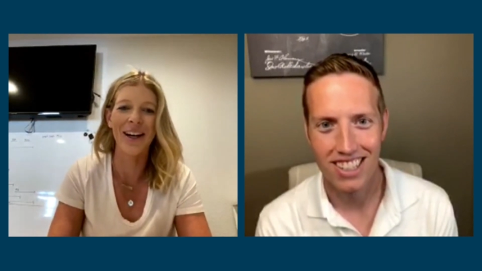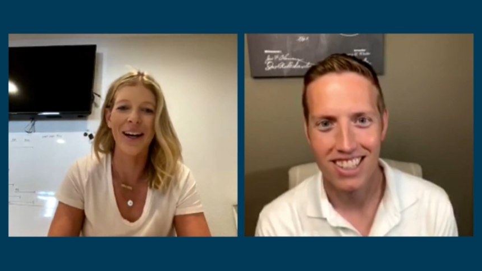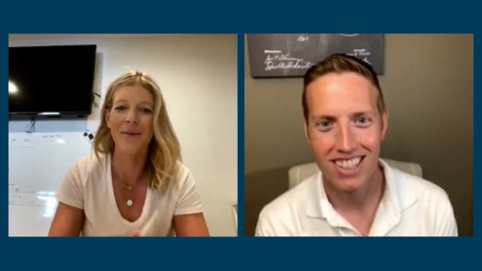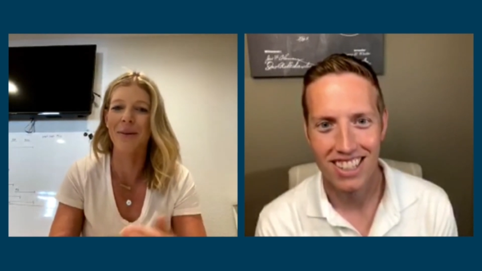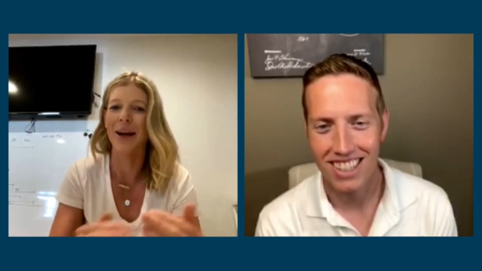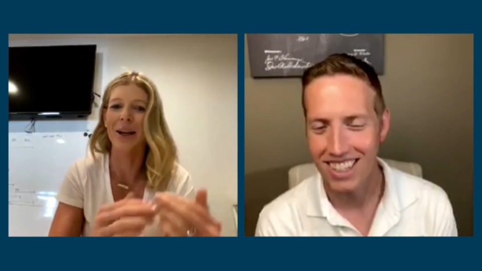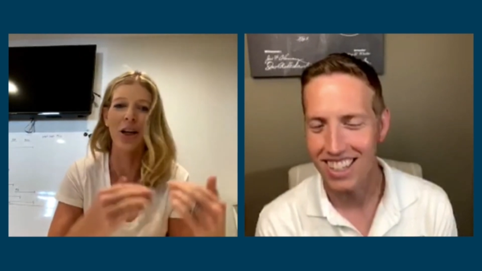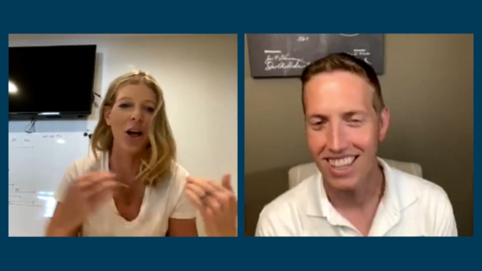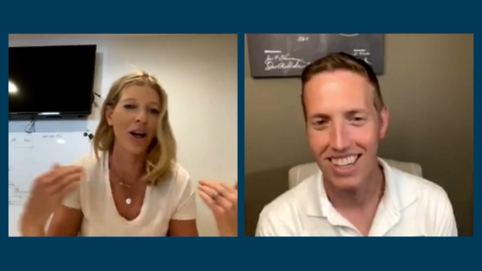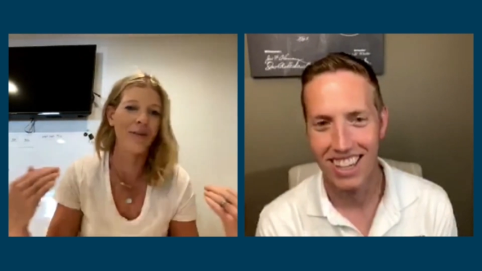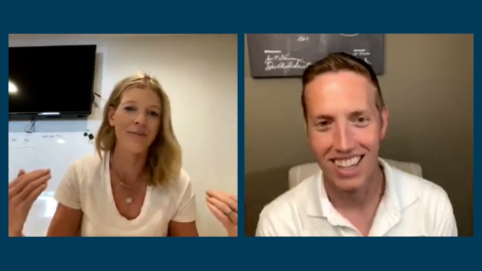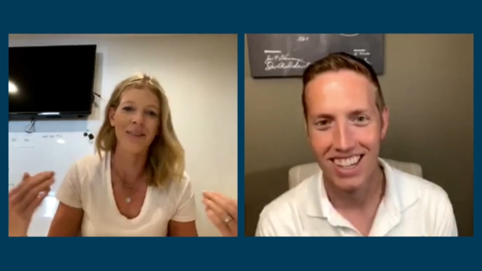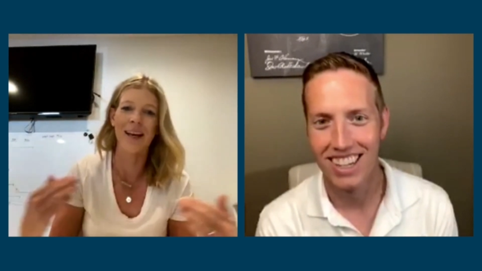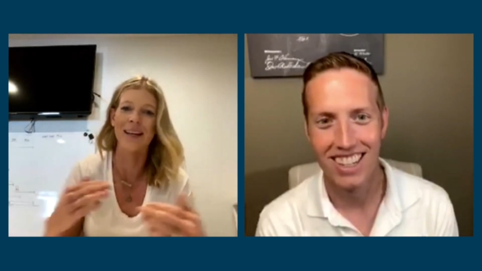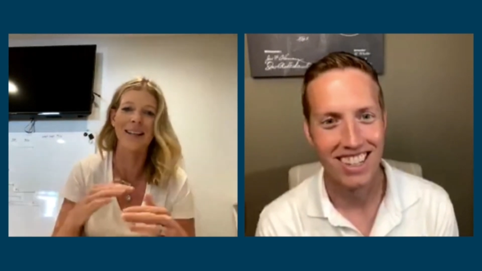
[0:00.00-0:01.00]
Speaker 1: And I'm like, no,
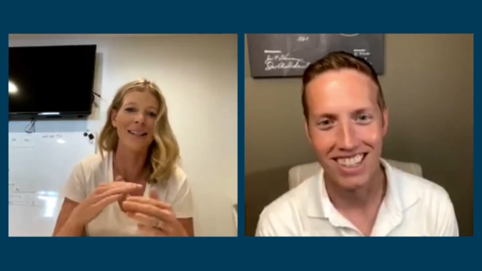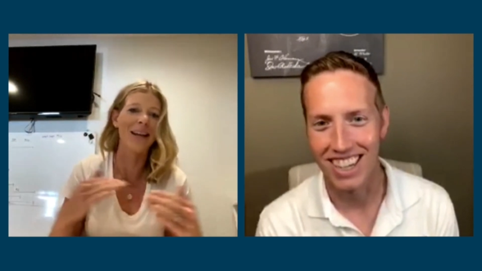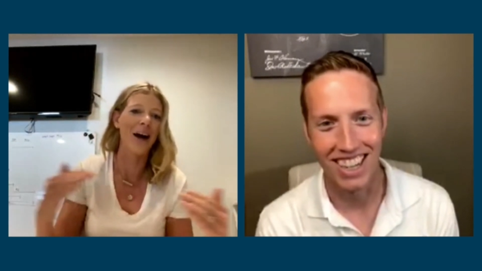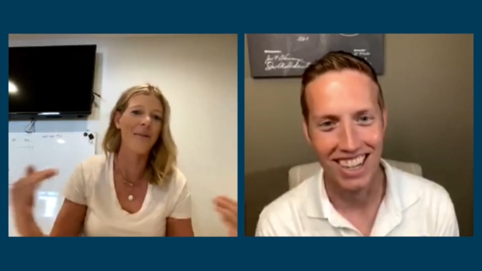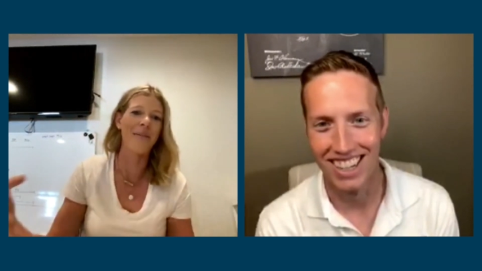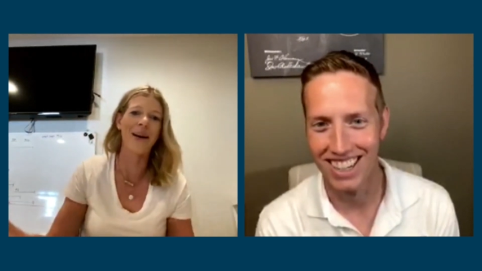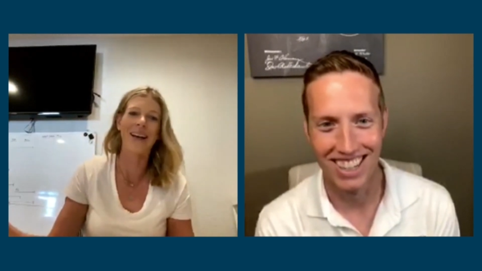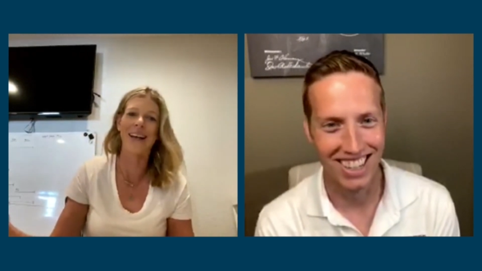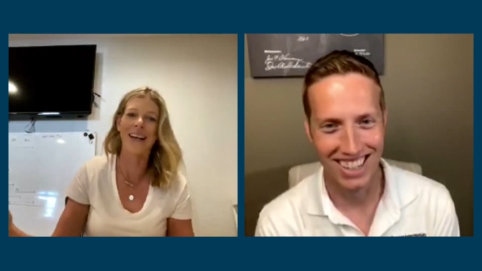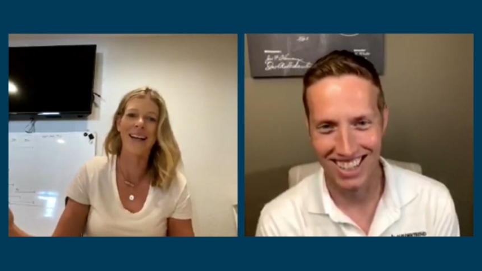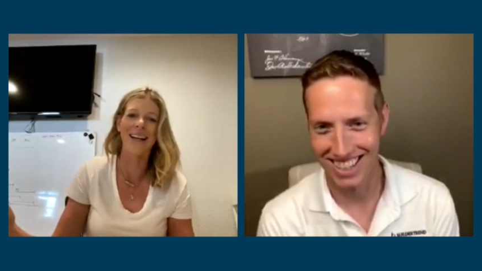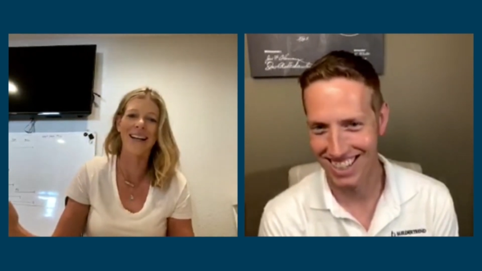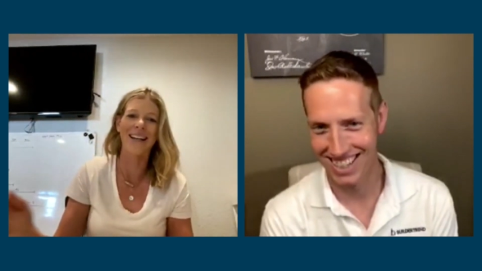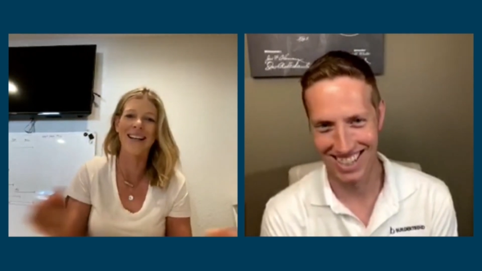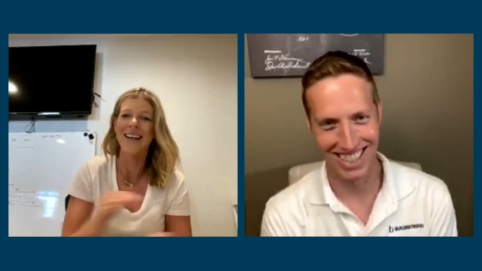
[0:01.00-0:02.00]
that is not my
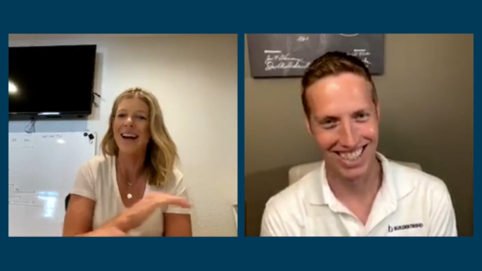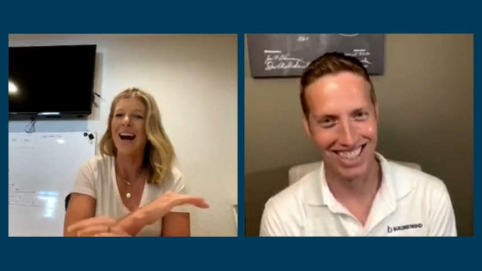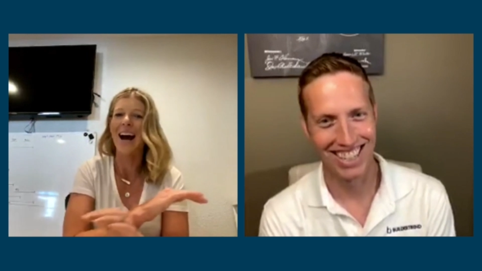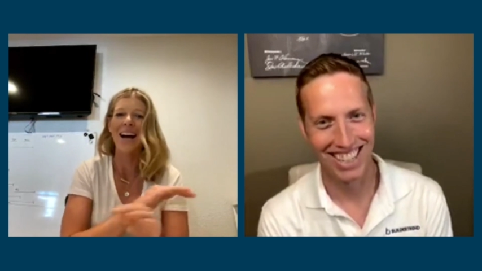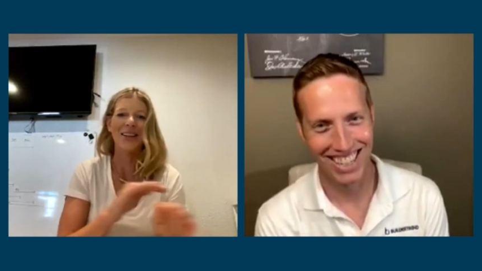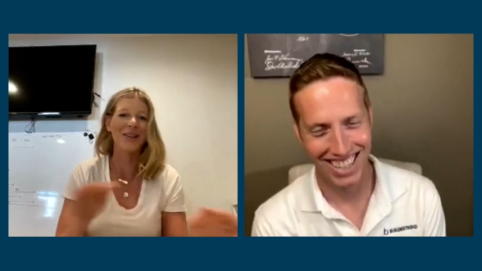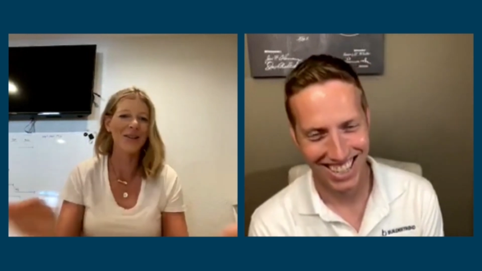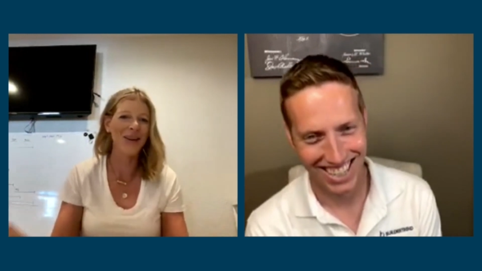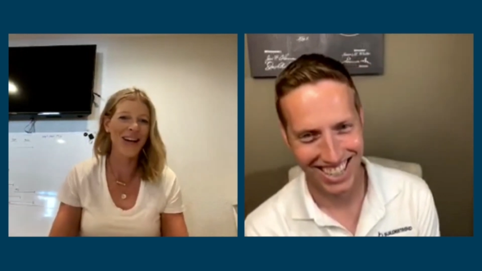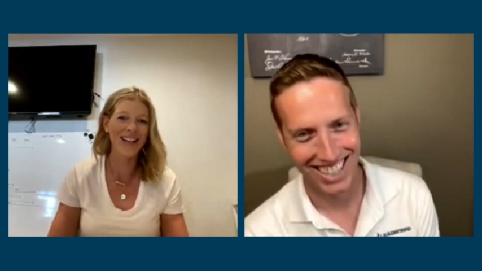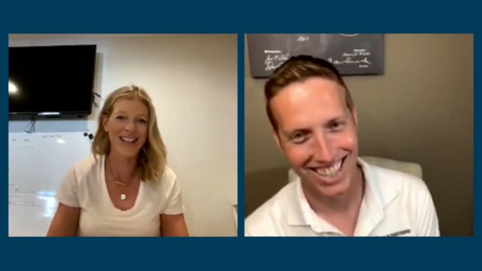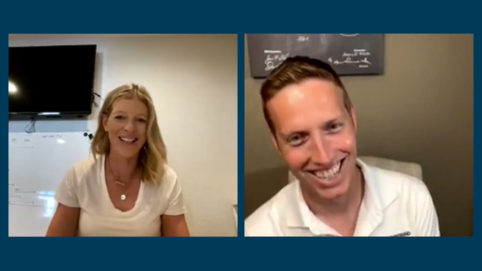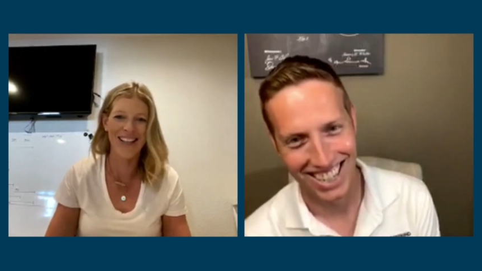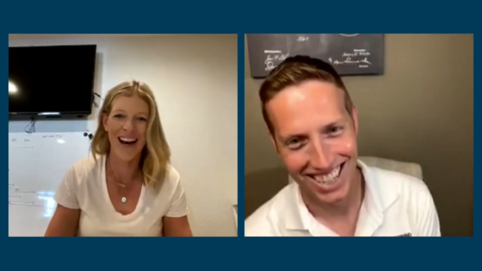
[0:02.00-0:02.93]
gig. I do not